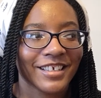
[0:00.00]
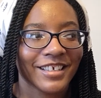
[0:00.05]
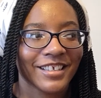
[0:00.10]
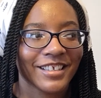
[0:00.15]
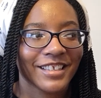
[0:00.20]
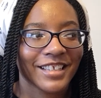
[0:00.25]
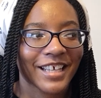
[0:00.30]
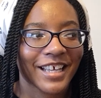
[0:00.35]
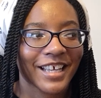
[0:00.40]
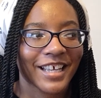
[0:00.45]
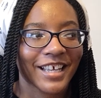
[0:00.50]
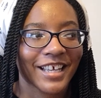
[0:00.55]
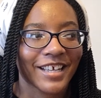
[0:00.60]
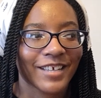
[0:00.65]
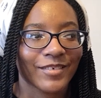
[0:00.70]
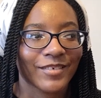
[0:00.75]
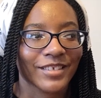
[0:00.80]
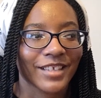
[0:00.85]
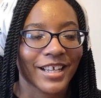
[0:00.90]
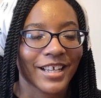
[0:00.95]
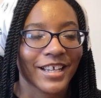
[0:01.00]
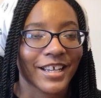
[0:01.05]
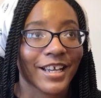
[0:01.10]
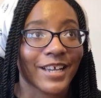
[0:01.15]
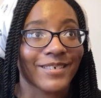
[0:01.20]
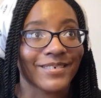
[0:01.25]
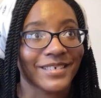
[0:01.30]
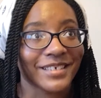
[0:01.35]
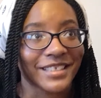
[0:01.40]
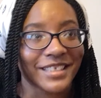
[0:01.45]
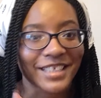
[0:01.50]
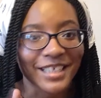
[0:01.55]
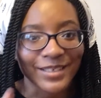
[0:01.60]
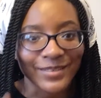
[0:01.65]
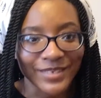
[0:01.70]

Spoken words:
that, well, not everything,